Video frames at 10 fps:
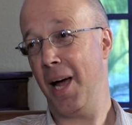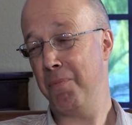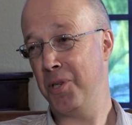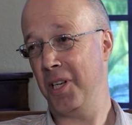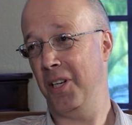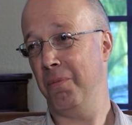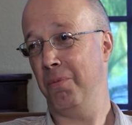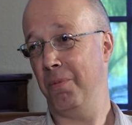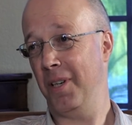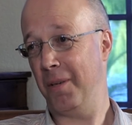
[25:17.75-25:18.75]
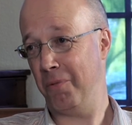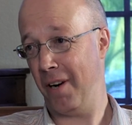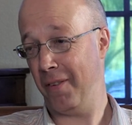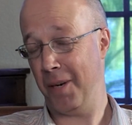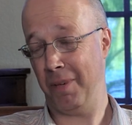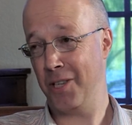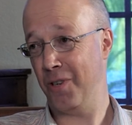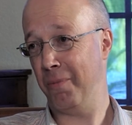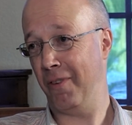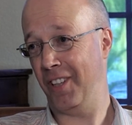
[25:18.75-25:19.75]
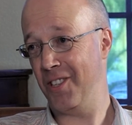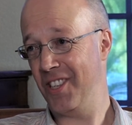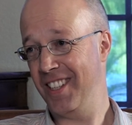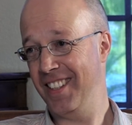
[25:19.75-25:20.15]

absolute pleasure and a privilege.